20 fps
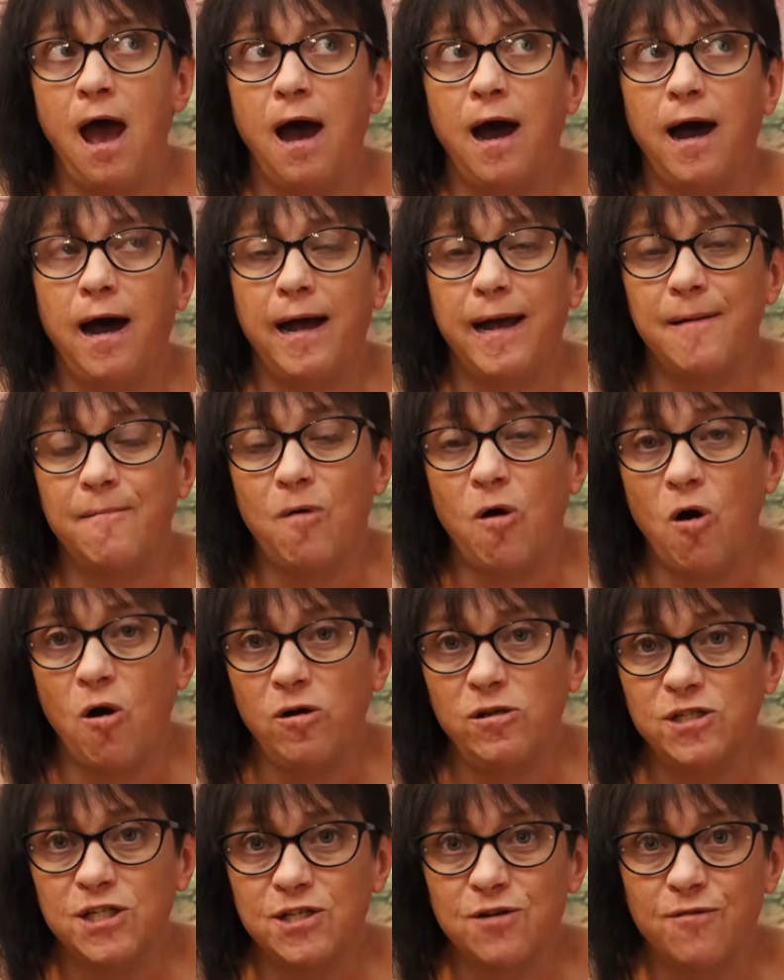I am
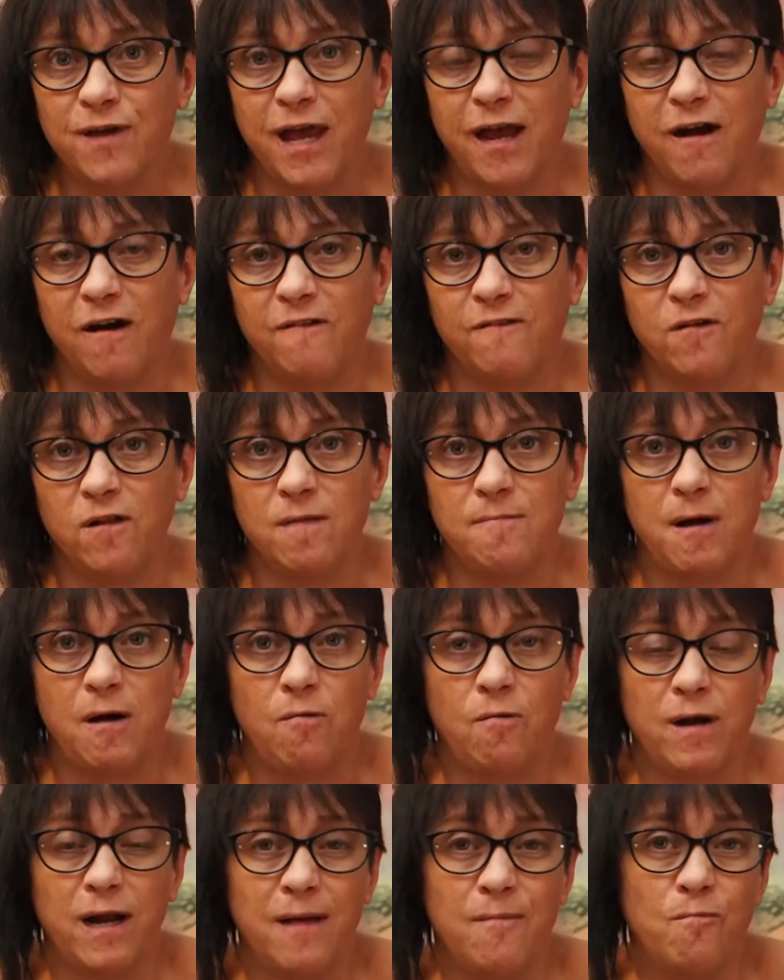also careful about
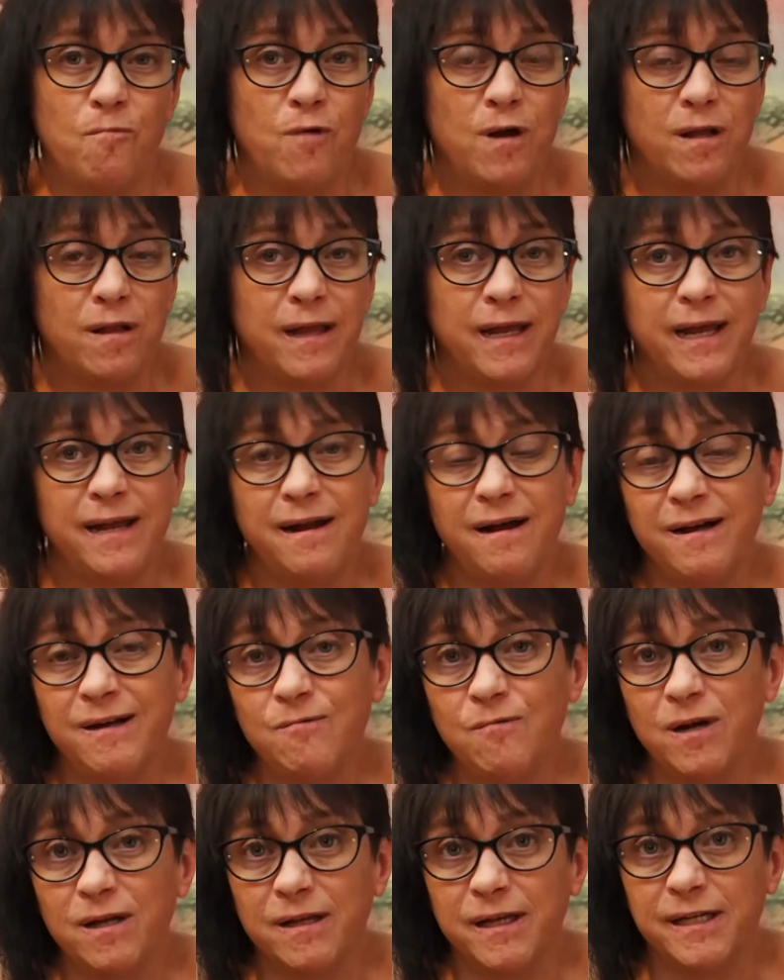what I'm willing and
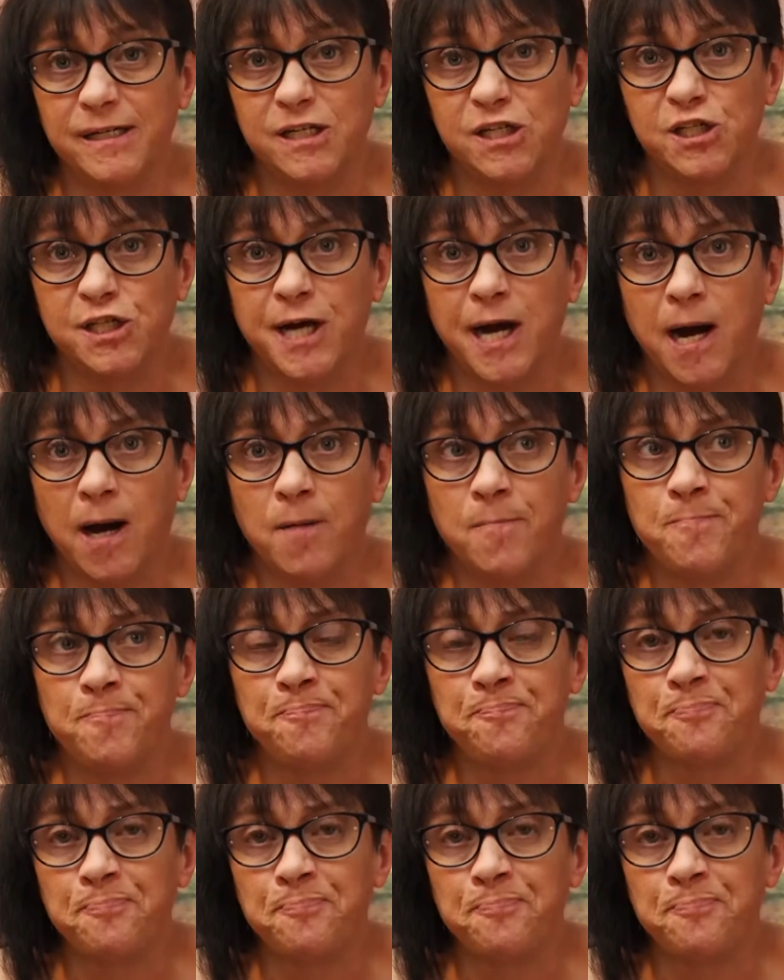unwilling to share.